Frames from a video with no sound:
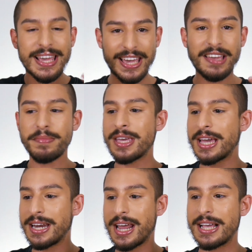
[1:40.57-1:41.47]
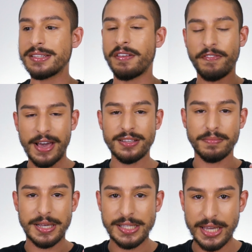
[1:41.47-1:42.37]
It gave me a nice effect on
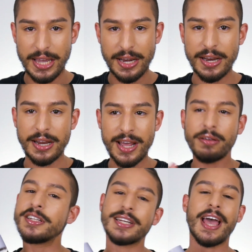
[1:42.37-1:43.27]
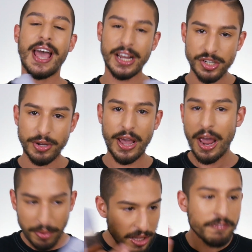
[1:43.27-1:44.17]
my skin. Not only did it hydrate,
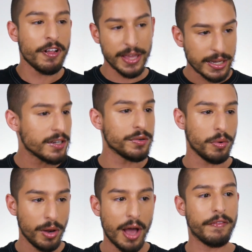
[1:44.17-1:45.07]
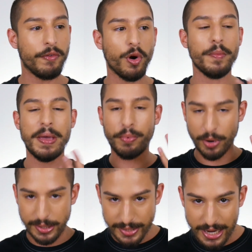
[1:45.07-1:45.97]
I really felt like it did do a lot for my
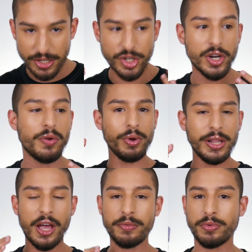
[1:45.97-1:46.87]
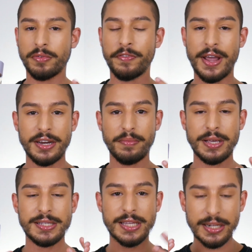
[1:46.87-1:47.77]
pore texture, really helped with refining
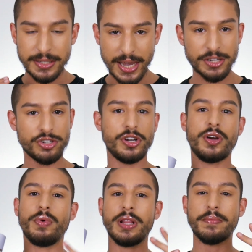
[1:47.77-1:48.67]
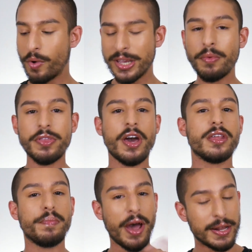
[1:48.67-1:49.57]
my skin texture, really working with
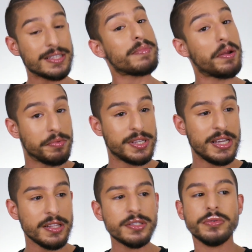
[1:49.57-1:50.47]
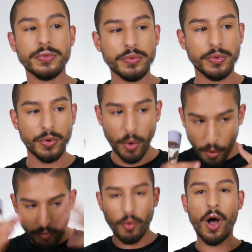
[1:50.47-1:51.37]
other products in my routine to
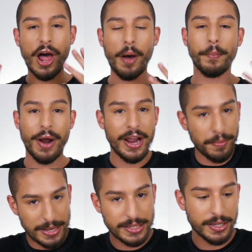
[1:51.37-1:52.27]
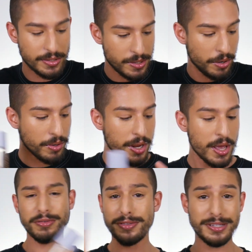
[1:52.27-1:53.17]
overall help brighten my skin tone.
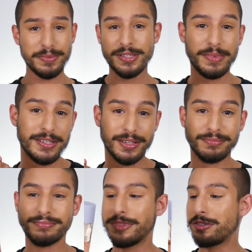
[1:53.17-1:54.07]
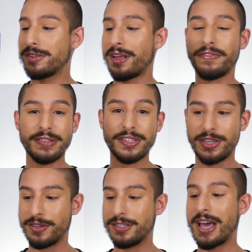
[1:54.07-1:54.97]
Also, this smells amazing. This was a lot of fun to
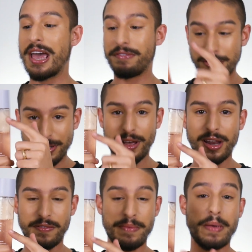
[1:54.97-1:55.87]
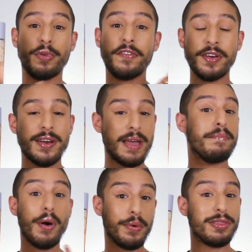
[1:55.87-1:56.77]
use. I've used a lot of it. My boyfriend and I
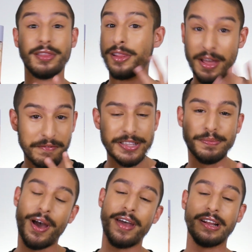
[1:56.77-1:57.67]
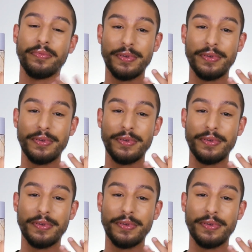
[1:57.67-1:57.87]
both love this product.